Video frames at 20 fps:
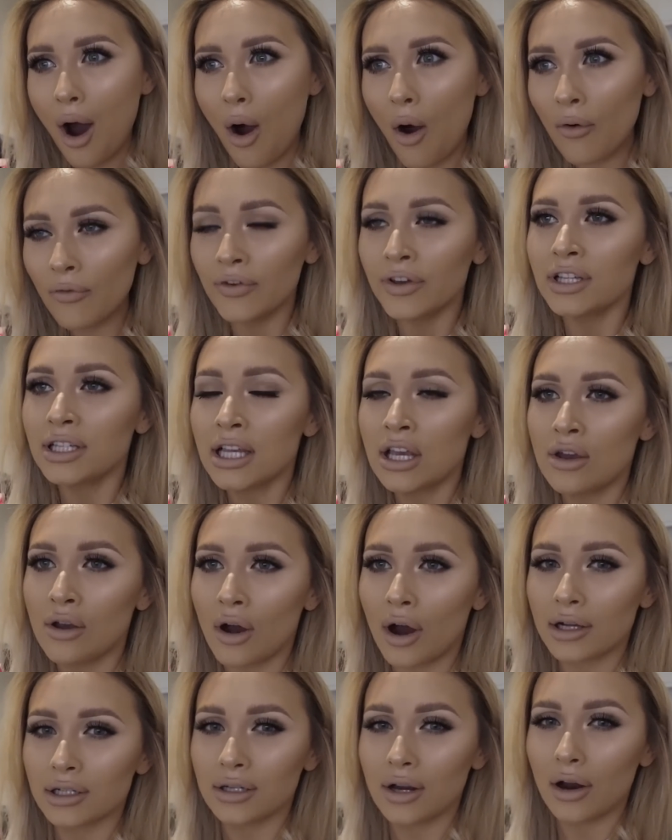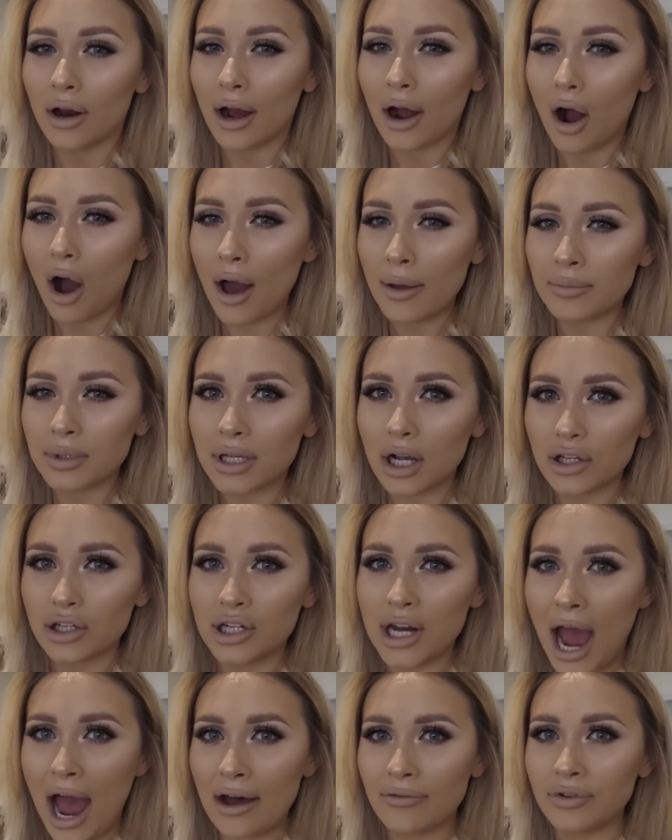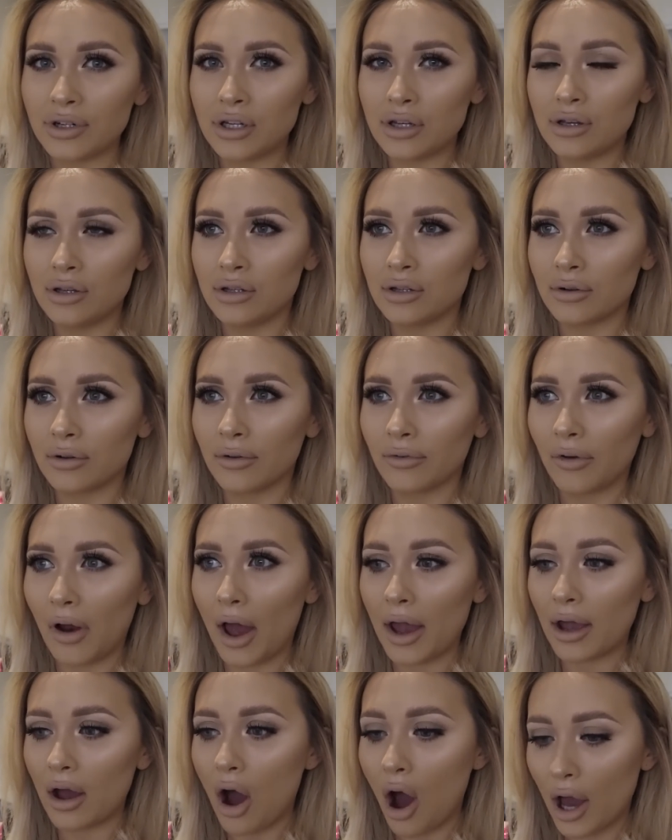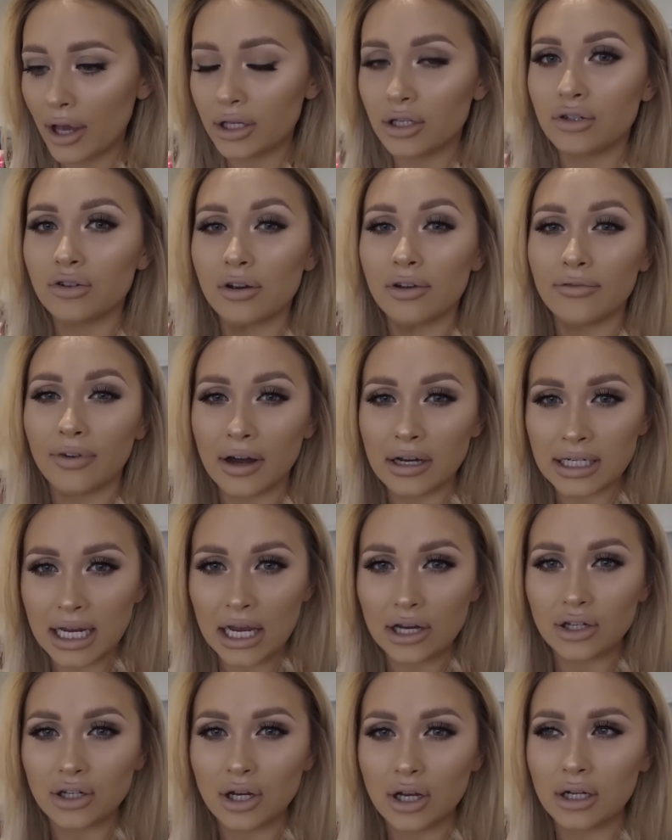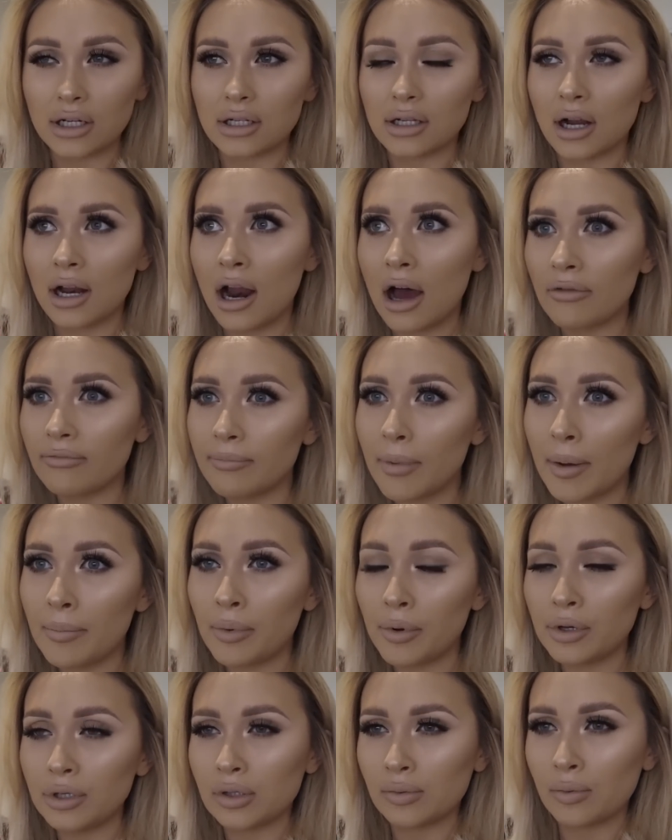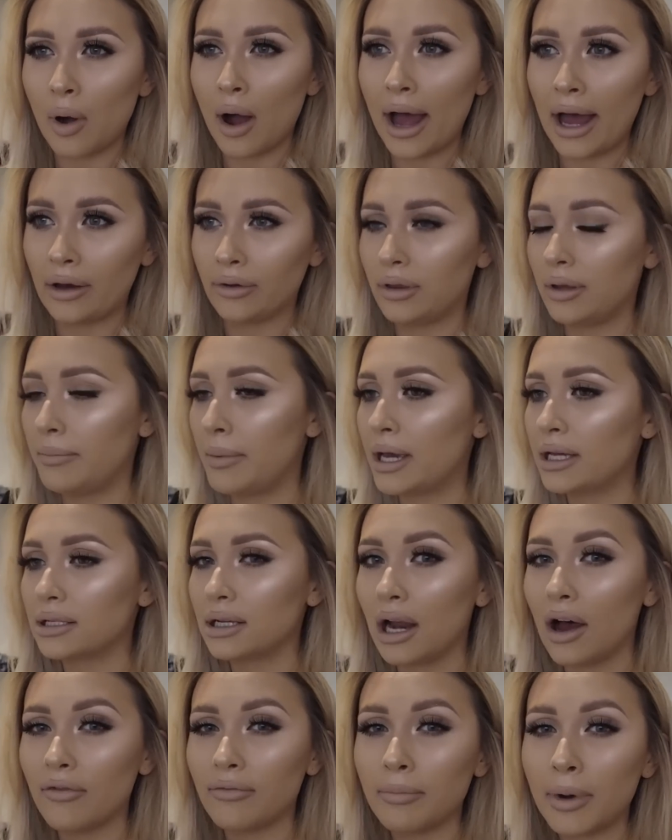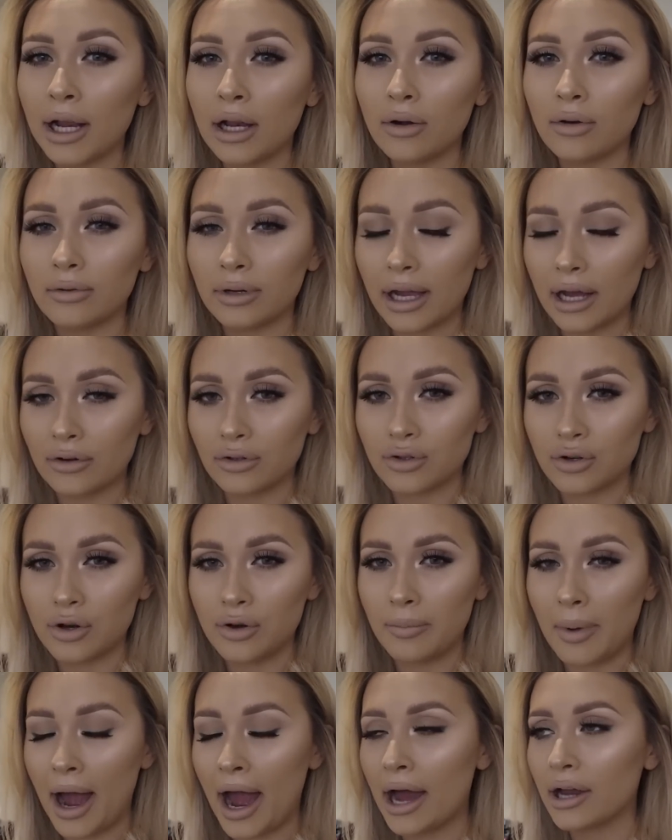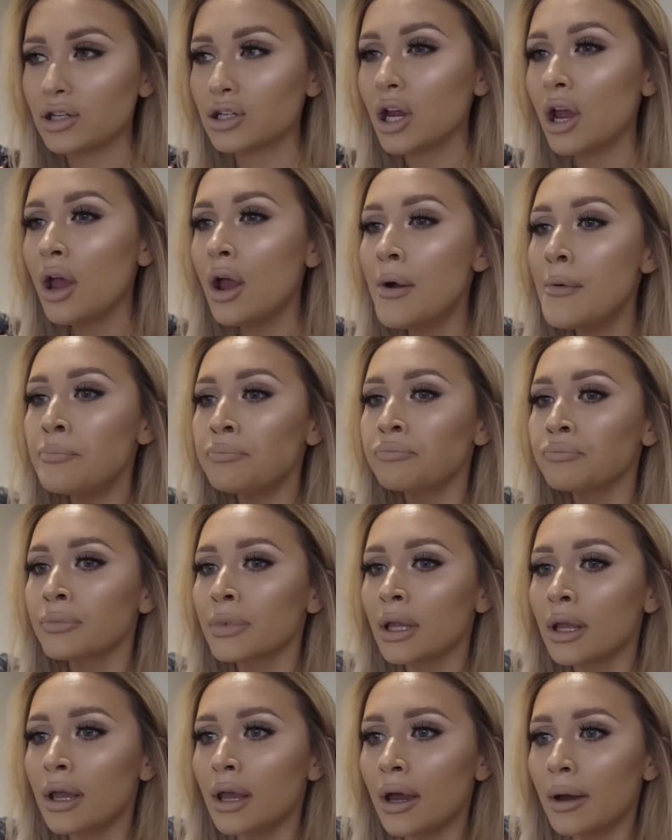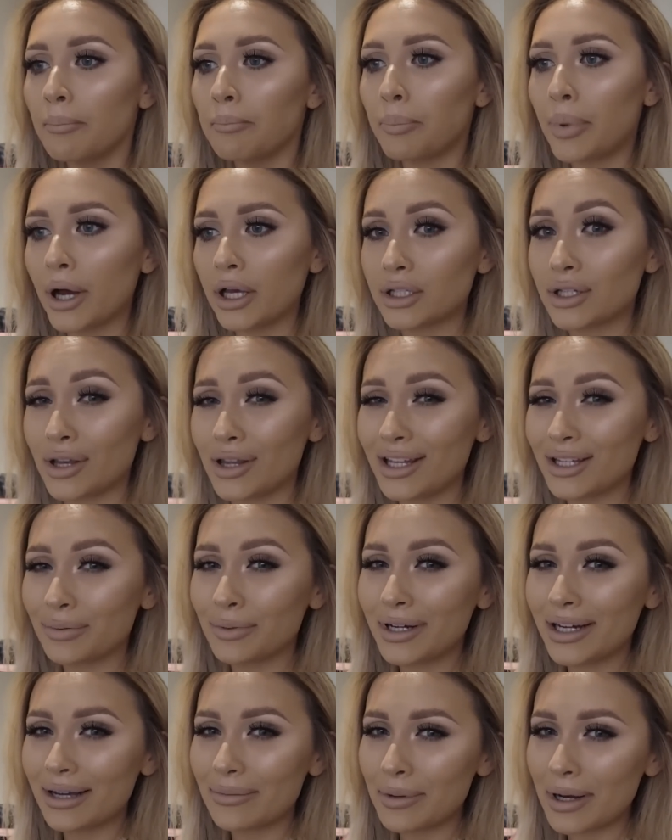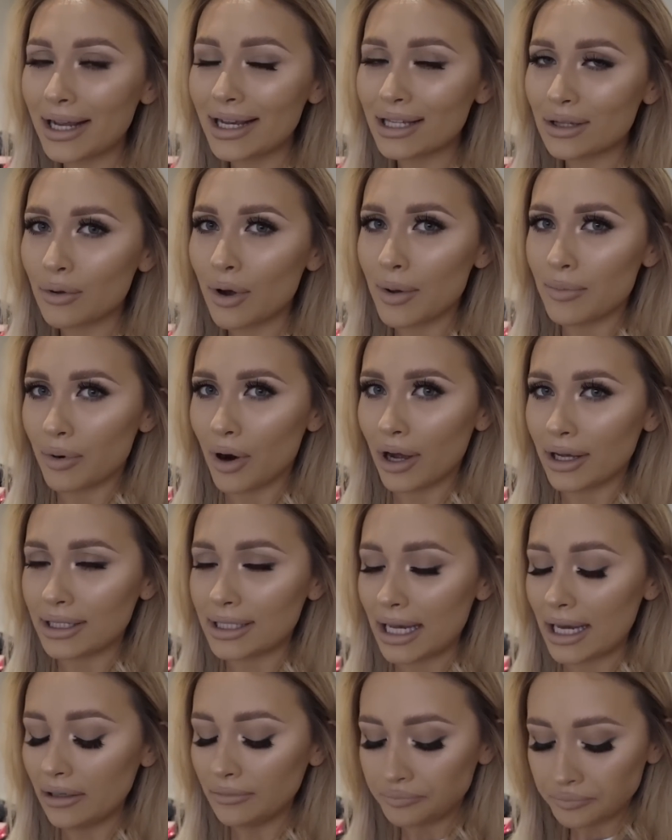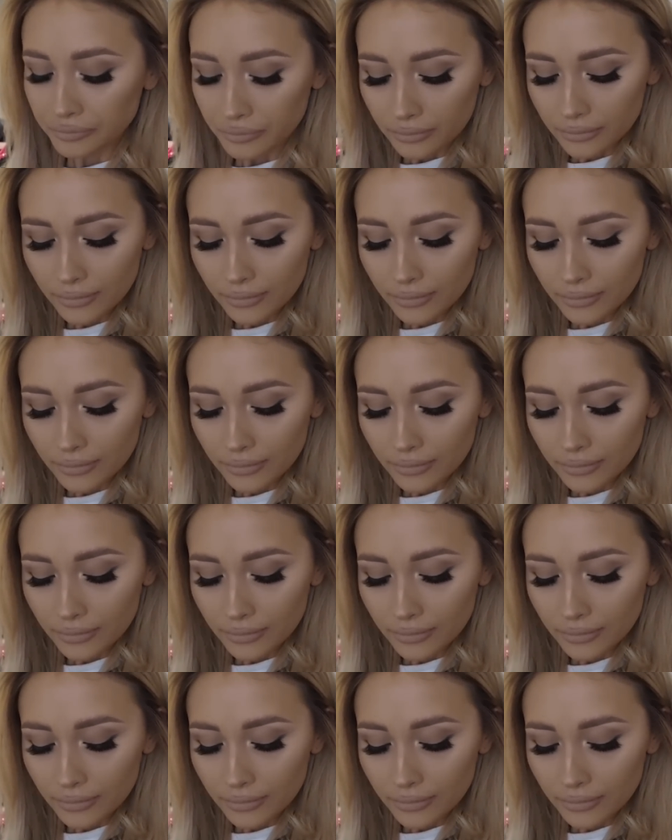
obviously you guys know, like, I'm such an avid user of, like, high street foundations. I love my Bourjois Healthy Mix, love my L'Oreal True Match. But, so this one, I mean, it's quite pricey,